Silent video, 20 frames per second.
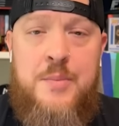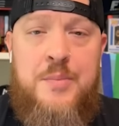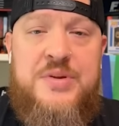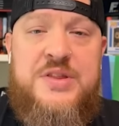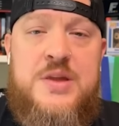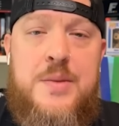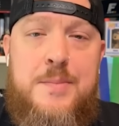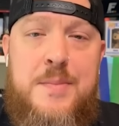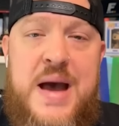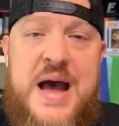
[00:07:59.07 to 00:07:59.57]

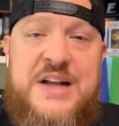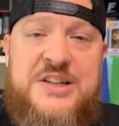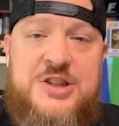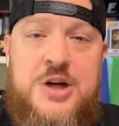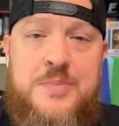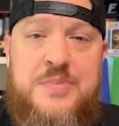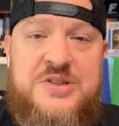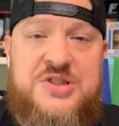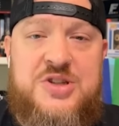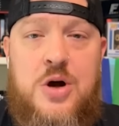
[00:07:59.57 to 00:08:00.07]
But the
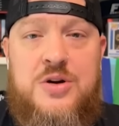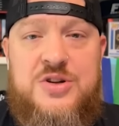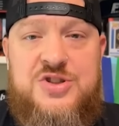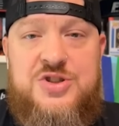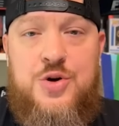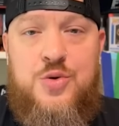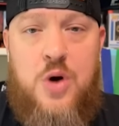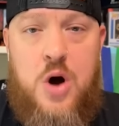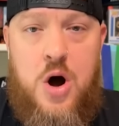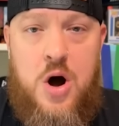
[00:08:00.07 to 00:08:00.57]
matchup is
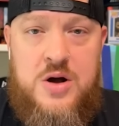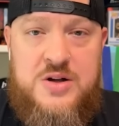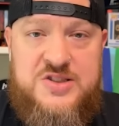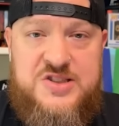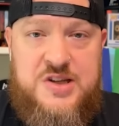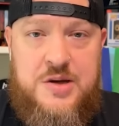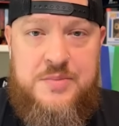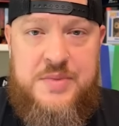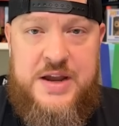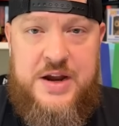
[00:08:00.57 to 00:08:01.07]
also
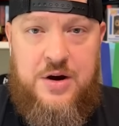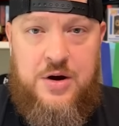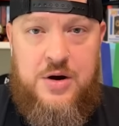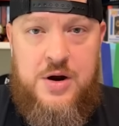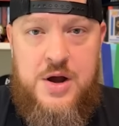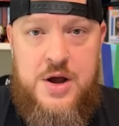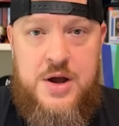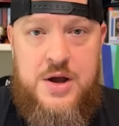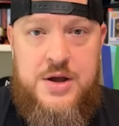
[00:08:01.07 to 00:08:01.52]
awesome here.